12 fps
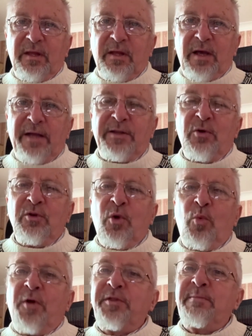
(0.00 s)
I don't know
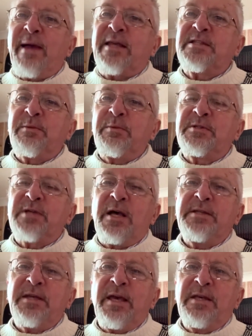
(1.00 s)
what the maximum
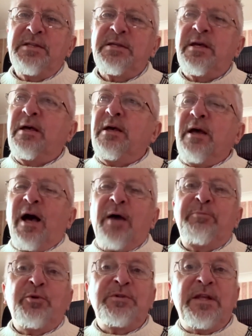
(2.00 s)
size is.
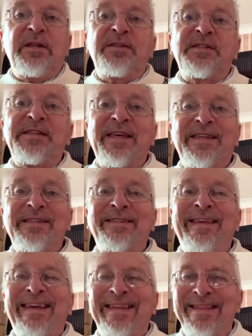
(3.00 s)
I put in a
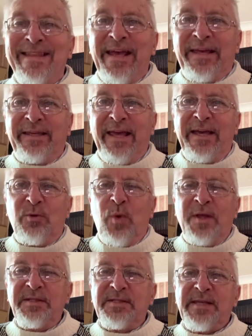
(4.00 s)
16 gig,
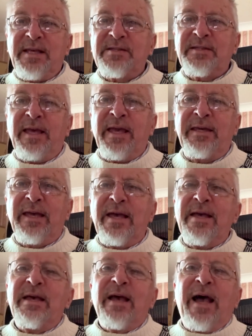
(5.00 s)
16 gig,
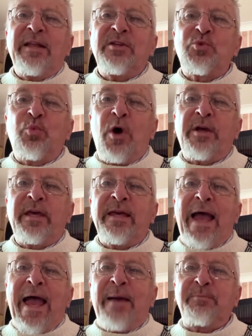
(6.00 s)
and it's
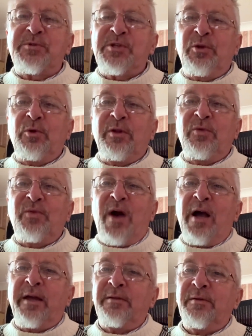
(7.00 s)
working absolutely
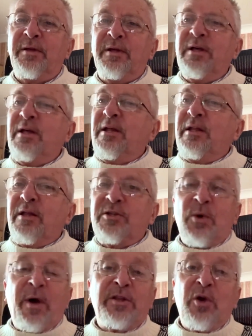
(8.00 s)
fine.
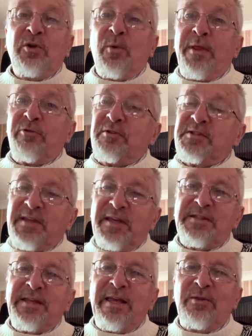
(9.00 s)
So I don't know whether it's
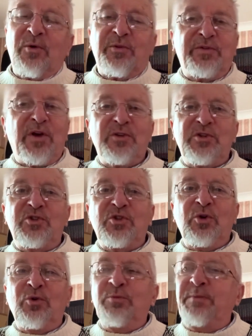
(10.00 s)
16 or
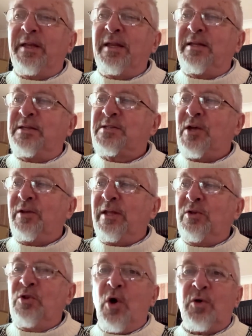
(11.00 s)
32, but it is certainly
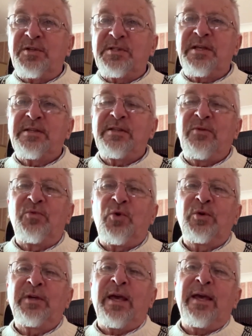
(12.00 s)
not
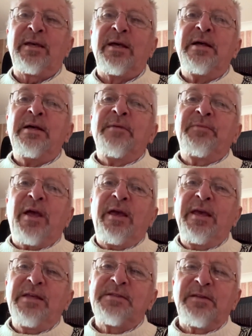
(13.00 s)
64 gig. Now
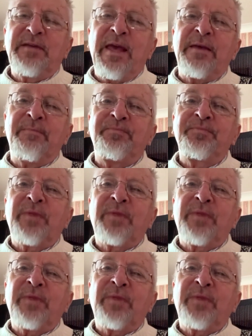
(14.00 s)
here's the thing.